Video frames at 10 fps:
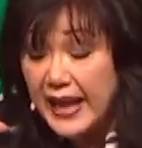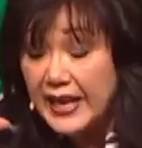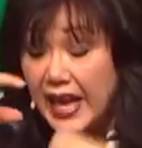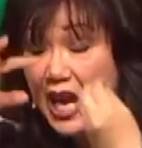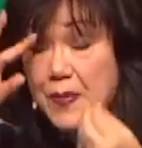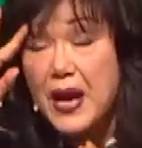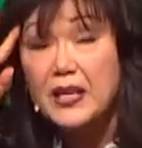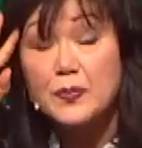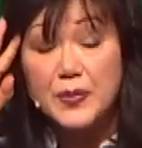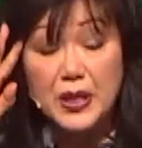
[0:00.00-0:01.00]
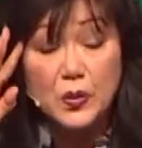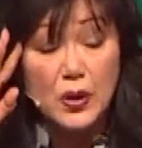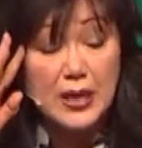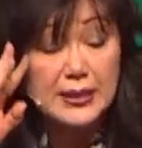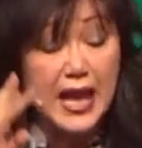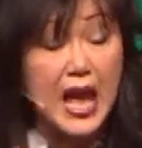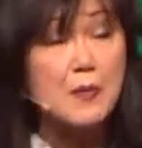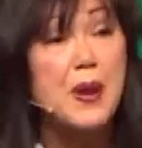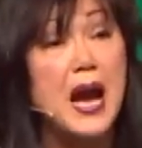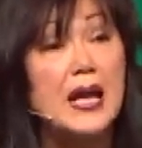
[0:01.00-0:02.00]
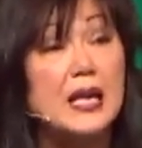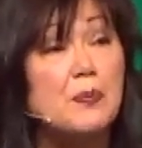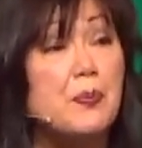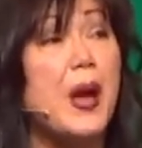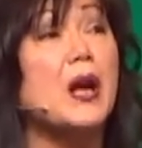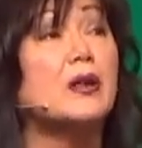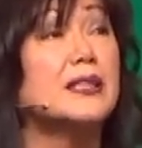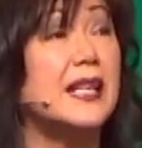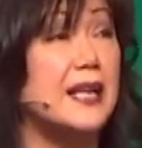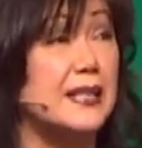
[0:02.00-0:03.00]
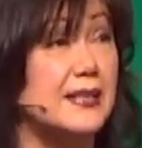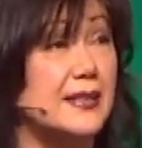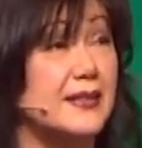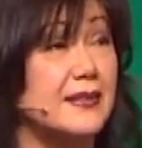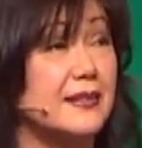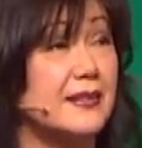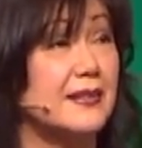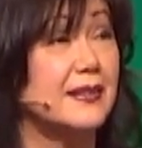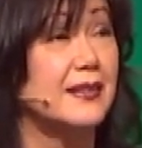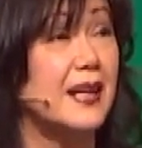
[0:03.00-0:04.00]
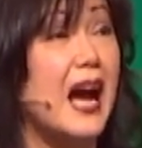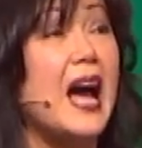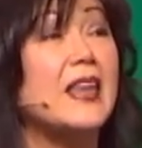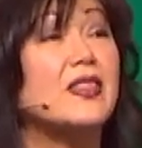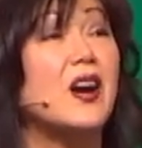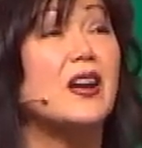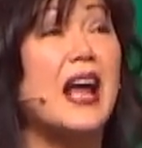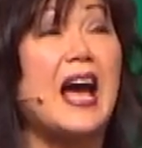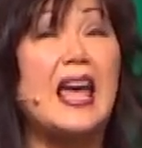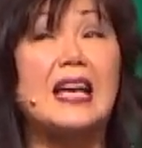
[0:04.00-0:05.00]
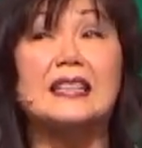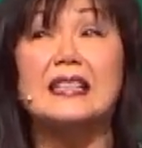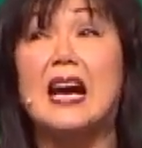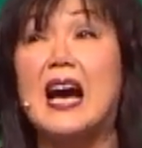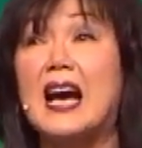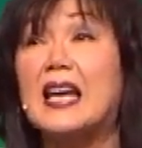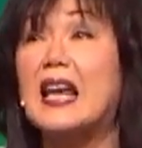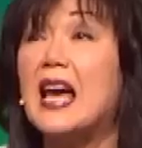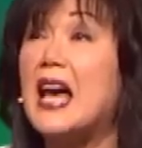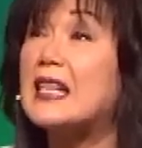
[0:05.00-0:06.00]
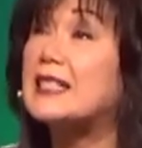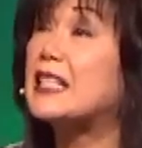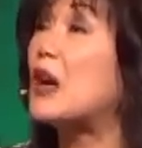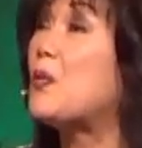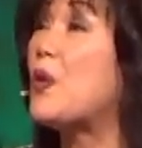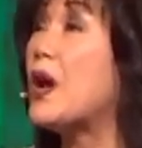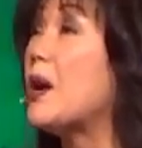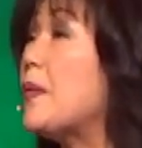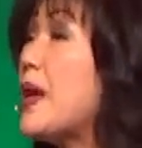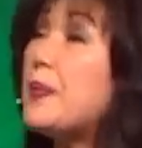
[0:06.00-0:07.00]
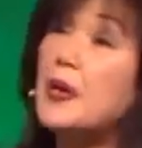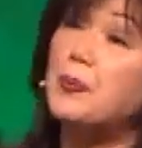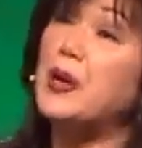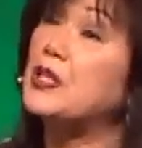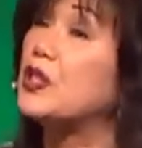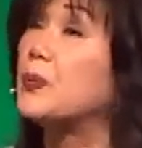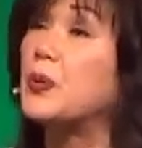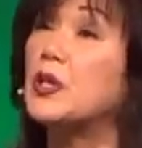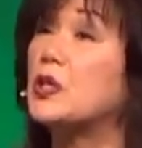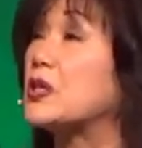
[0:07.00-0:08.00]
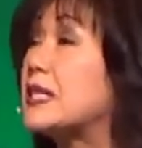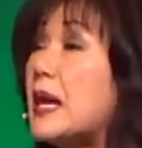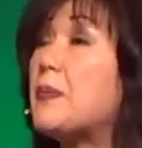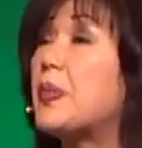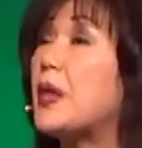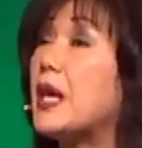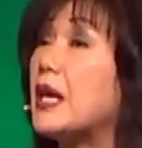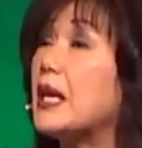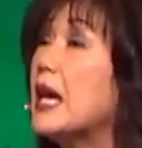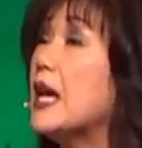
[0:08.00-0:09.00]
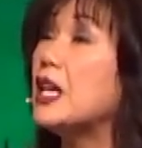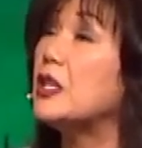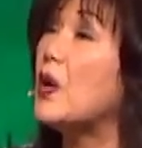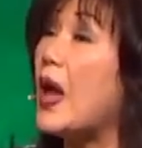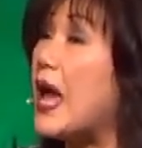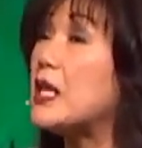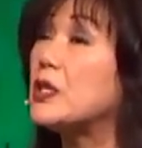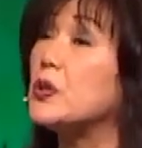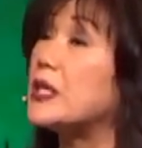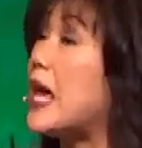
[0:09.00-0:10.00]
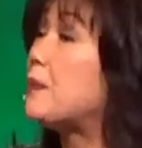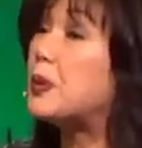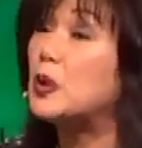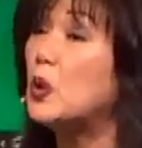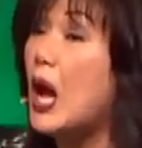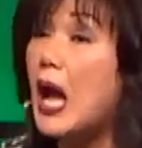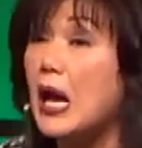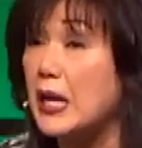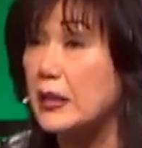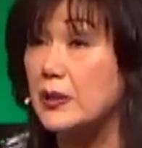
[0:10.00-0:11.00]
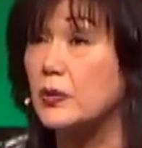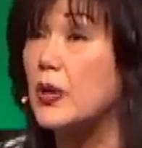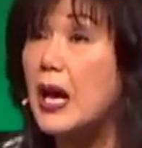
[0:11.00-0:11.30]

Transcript: that came out of me was, Am I in paradise? I thought I had died, and somewhere, maybe a picture book or something, you know, angels had blue eyes,